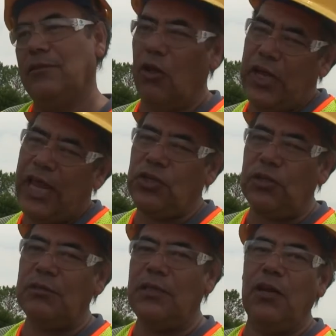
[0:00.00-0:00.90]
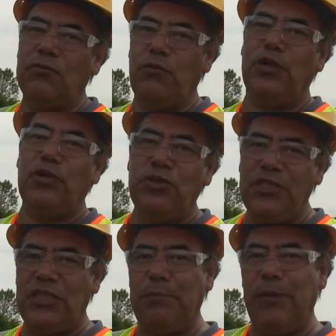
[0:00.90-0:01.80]
location. You know, we're using
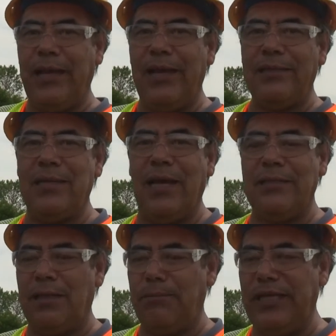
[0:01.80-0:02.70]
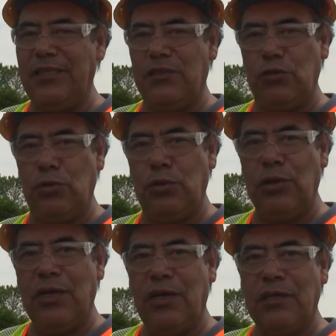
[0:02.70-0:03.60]
GPS as a means to
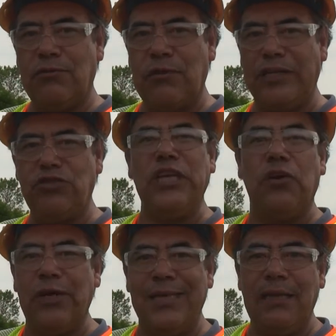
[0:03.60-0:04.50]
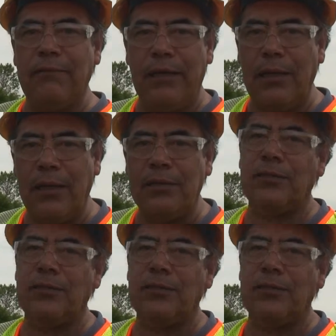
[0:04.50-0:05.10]
try to synchronize everything.